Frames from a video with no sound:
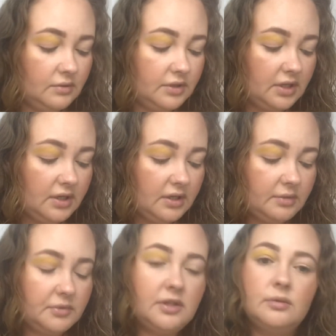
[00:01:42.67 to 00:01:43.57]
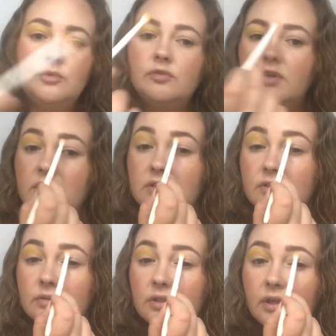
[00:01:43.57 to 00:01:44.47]
Okay, I'm going to move on
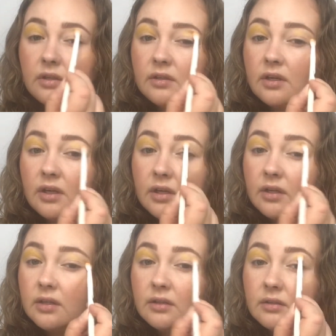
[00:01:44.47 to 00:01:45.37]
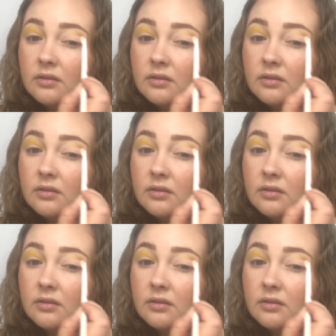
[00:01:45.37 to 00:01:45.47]
to the other eye.